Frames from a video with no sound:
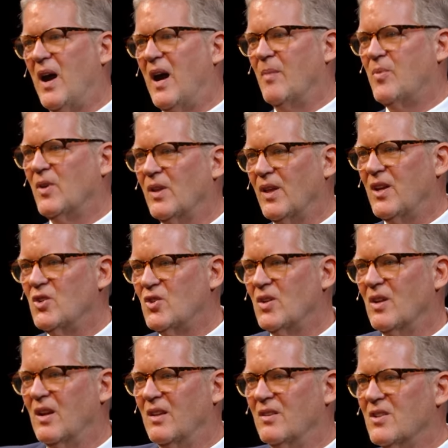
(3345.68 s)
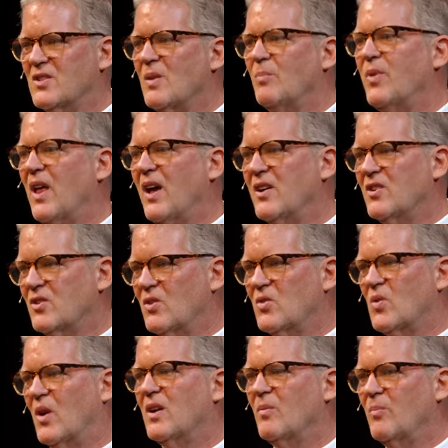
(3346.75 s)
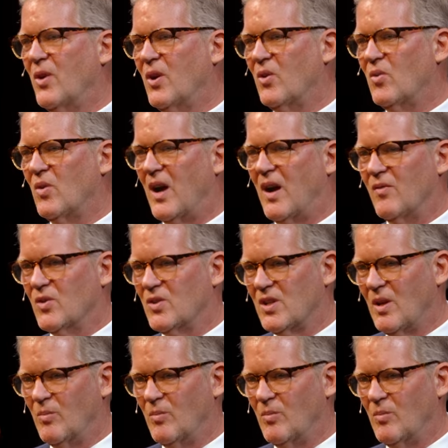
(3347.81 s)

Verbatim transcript: population, and this applies to drug impaired drivers,